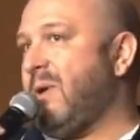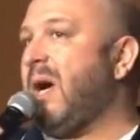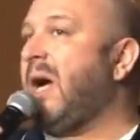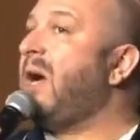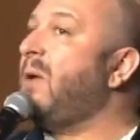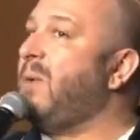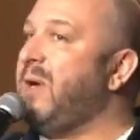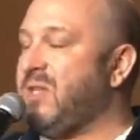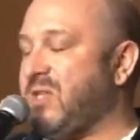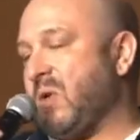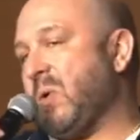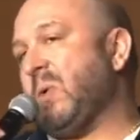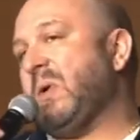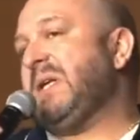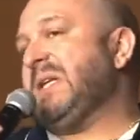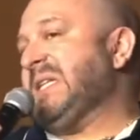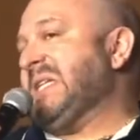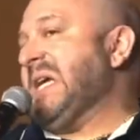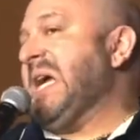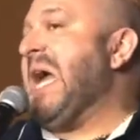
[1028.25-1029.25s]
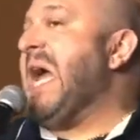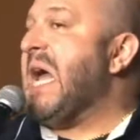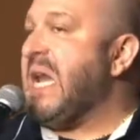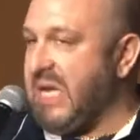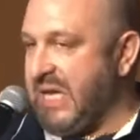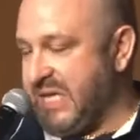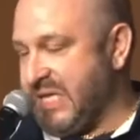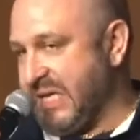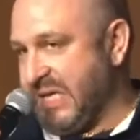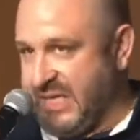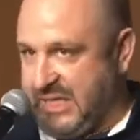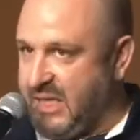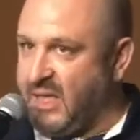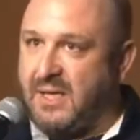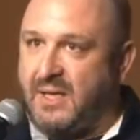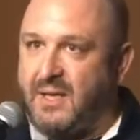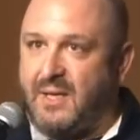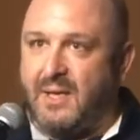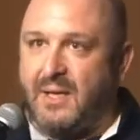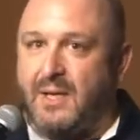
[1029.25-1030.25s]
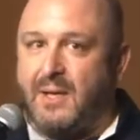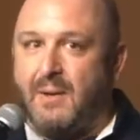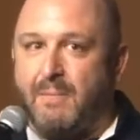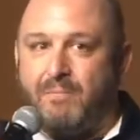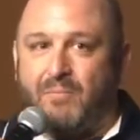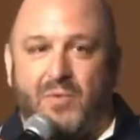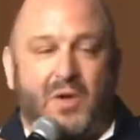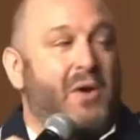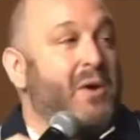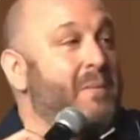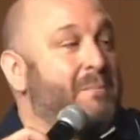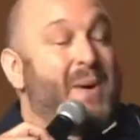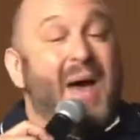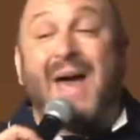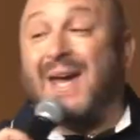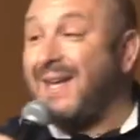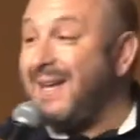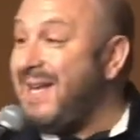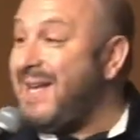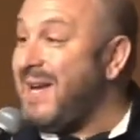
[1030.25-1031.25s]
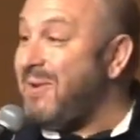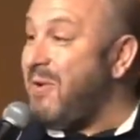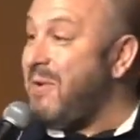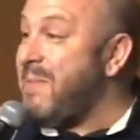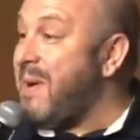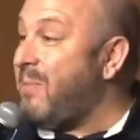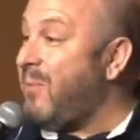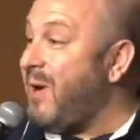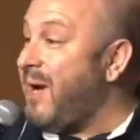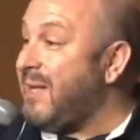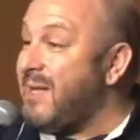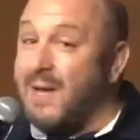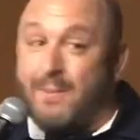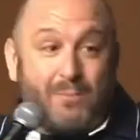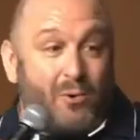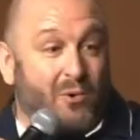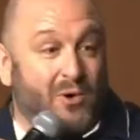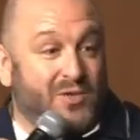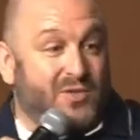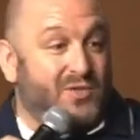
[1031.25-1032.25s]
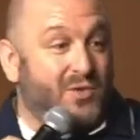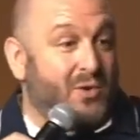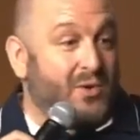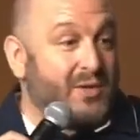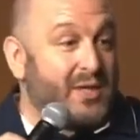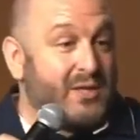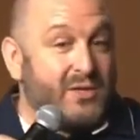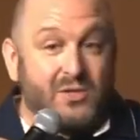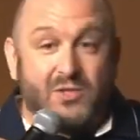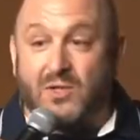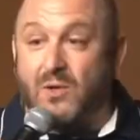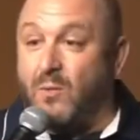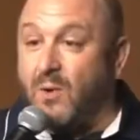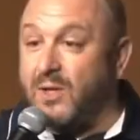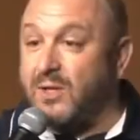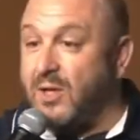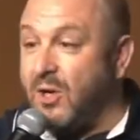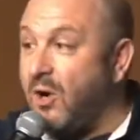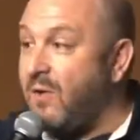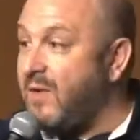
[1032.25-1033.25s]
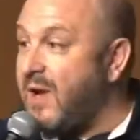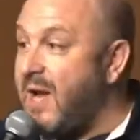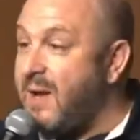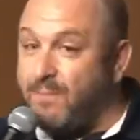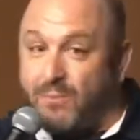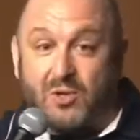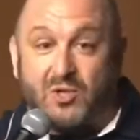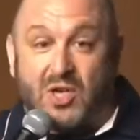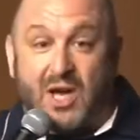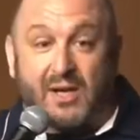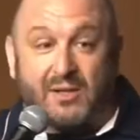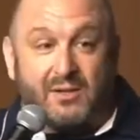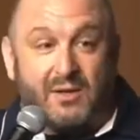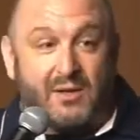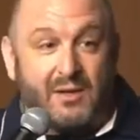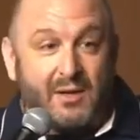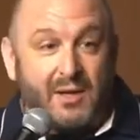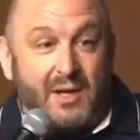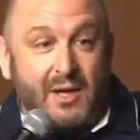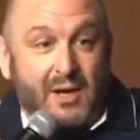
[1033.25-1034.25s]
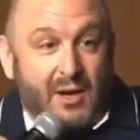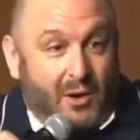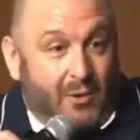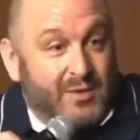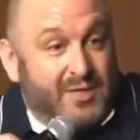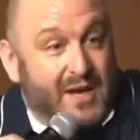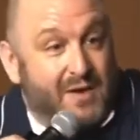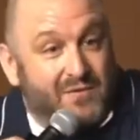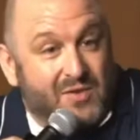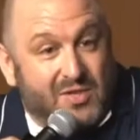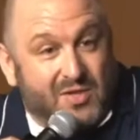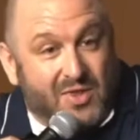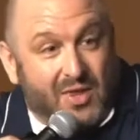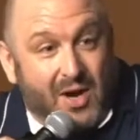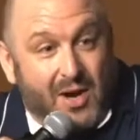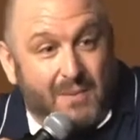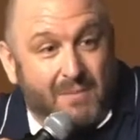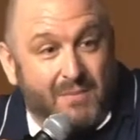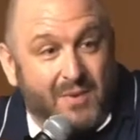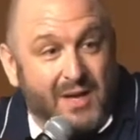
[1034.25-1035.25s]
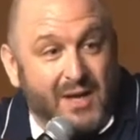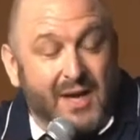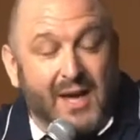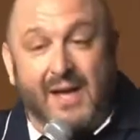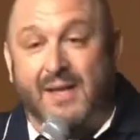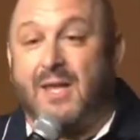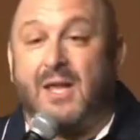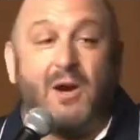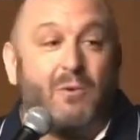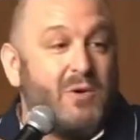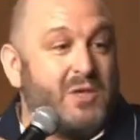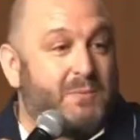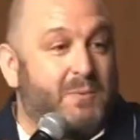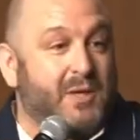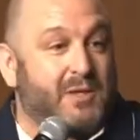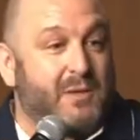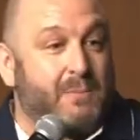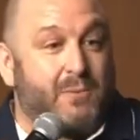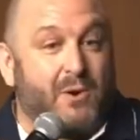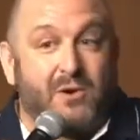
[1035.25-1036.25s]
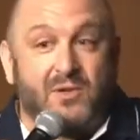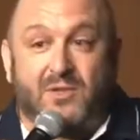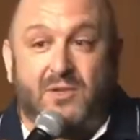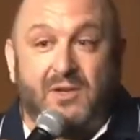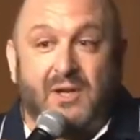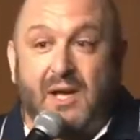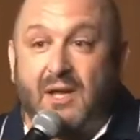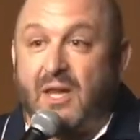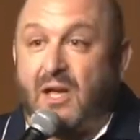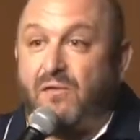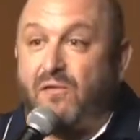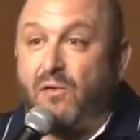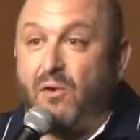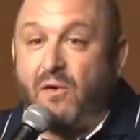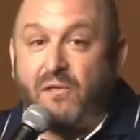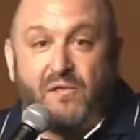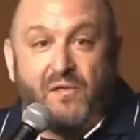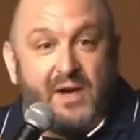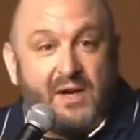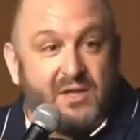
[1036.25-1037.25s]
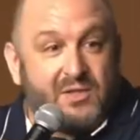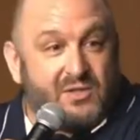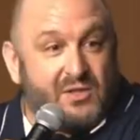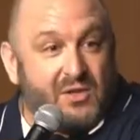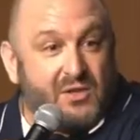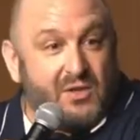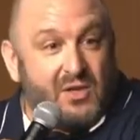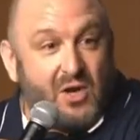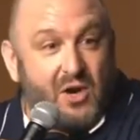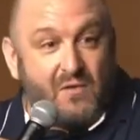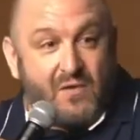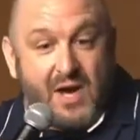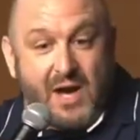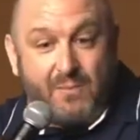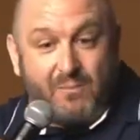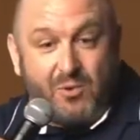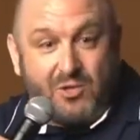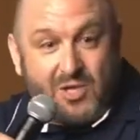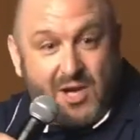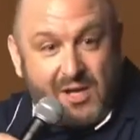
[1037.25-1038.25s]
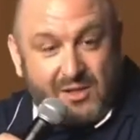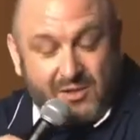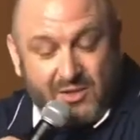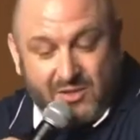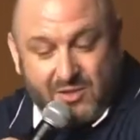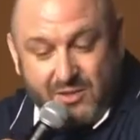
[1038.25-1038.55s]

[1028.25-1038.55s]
Why are we turning to anything? Back in the day, remember, we had that poor soul that used to work the overhead projector, always have his thumb, and they'd always pick the person that got like four fingers to do the overhead projector.